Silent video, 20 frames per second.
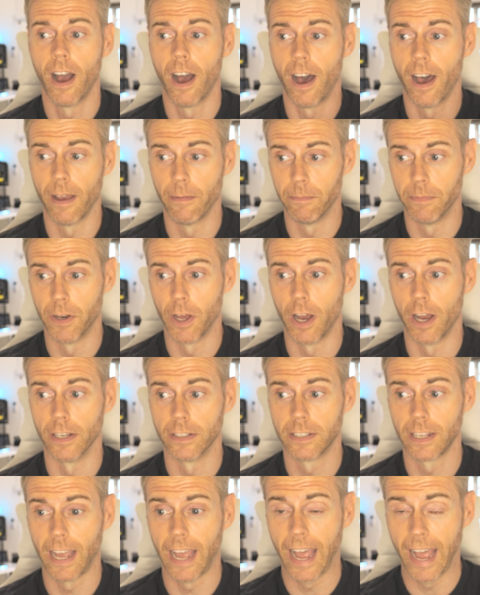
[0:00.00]
I'm
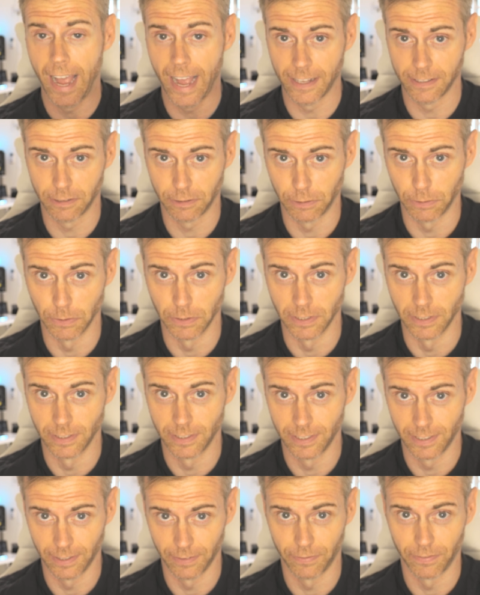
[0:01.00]
not a
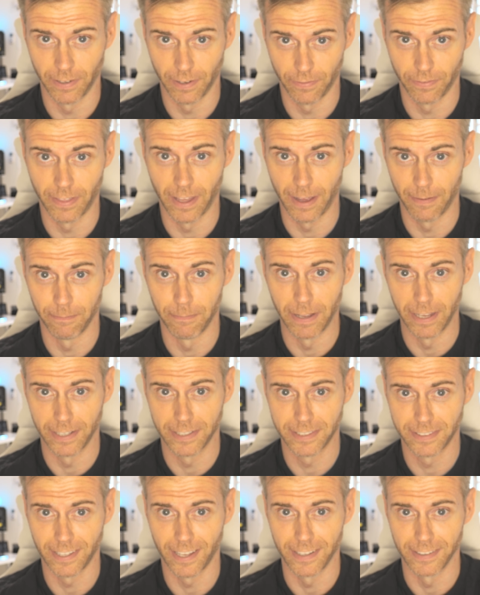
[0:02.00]
student, if that
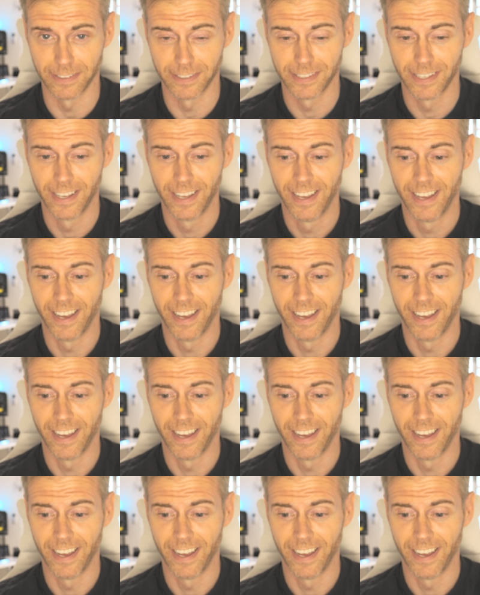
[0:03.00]
makes sense.